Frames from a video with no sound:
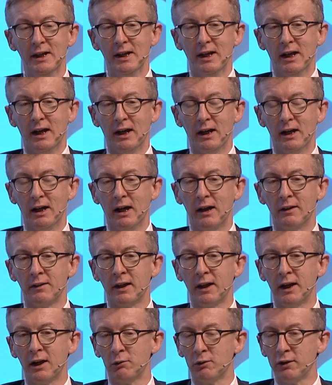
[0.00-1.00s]
And
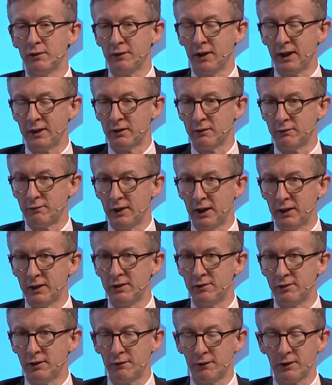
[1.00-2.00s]
there we find it very
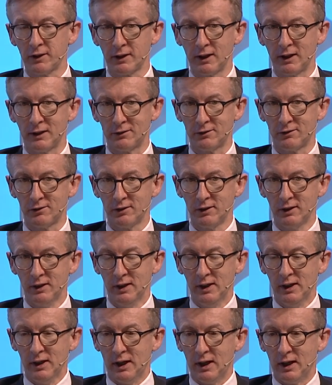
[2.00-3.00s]
difficult
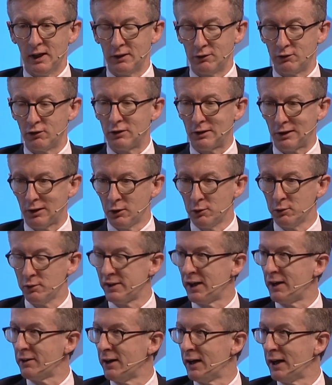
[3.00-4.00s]
to close
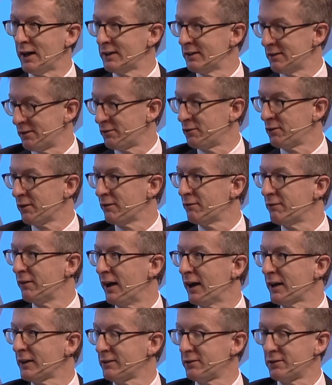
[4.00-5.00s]
our eyes to the
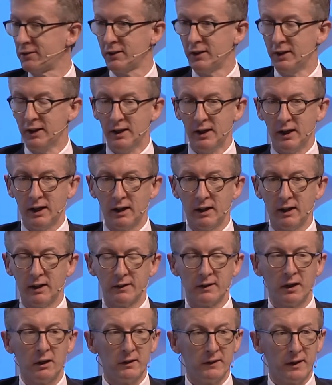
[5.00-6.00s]
fact
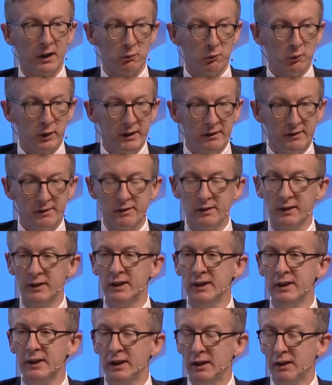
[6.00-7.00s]
that we
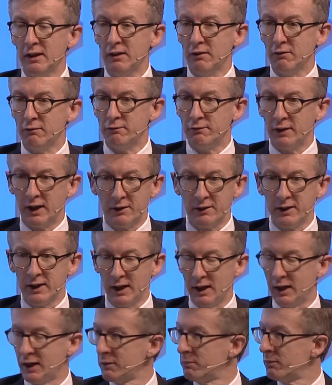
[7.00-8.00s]
see very
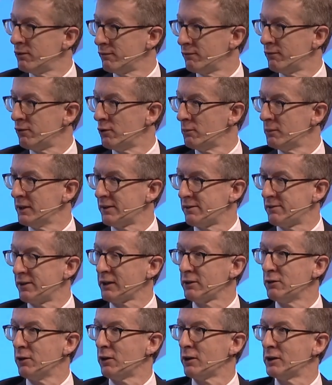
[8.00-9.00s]
high performance
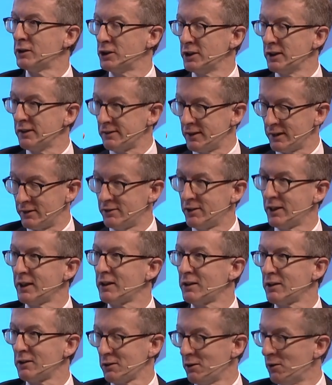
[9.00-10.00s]
technologies that
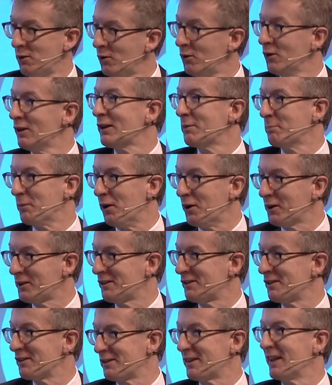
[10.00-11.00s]
tick all the
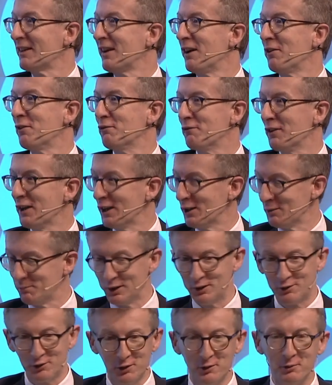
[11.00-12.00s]
boxes that are available
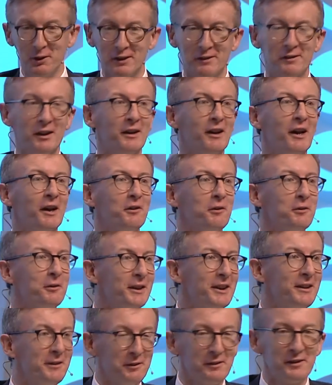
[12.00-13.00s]
to us. I don't
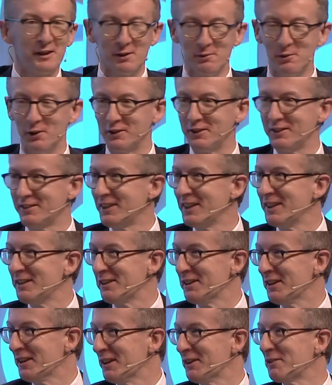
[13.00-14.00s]
need to say what it is
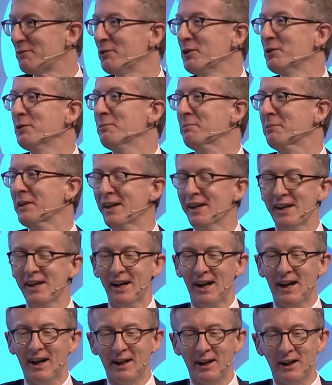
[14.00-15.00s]
in this room,
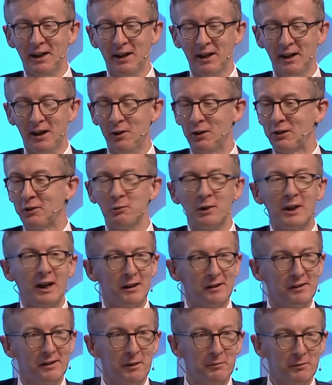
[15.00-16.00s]
although we are
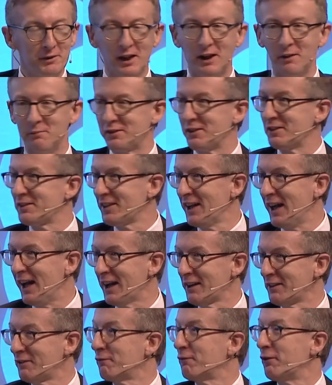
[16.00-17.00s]
sometimes
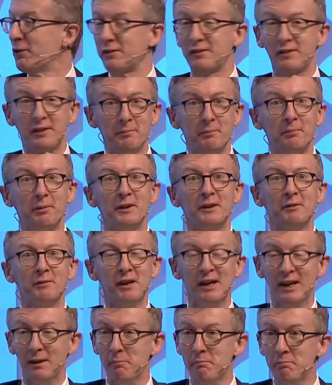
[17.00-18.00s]
attacked for simply
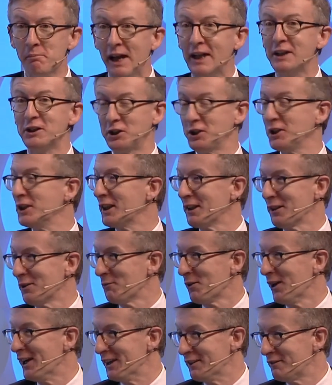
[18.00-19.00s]
mentioning the
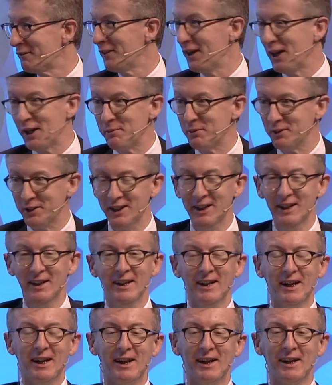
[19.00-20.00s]
word fiber
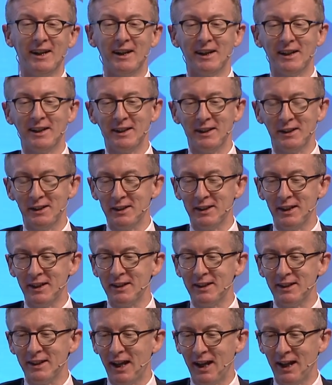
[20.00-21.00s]

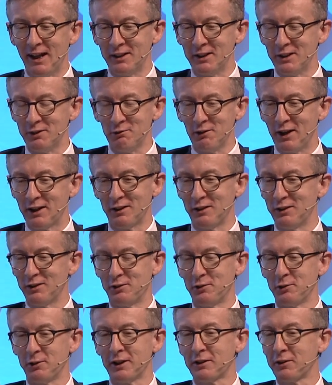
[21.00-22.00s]
in any
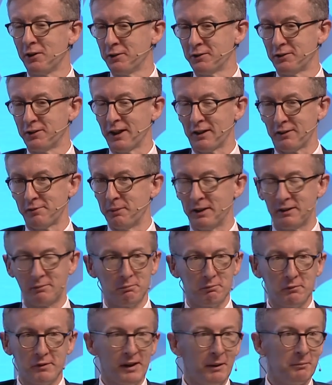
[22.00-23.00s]
regulatory context. But
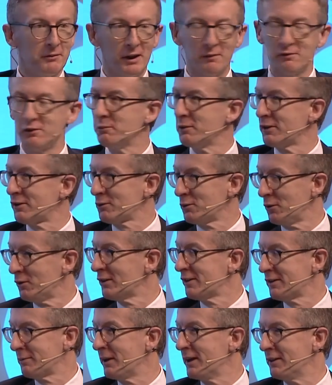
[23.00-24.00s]
sometimes you must call a
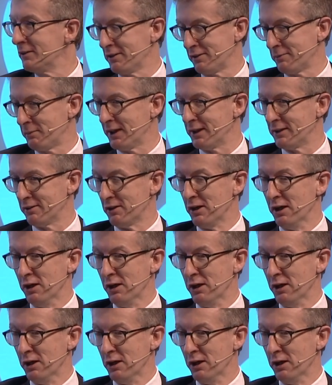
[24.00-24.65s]
spade a spade.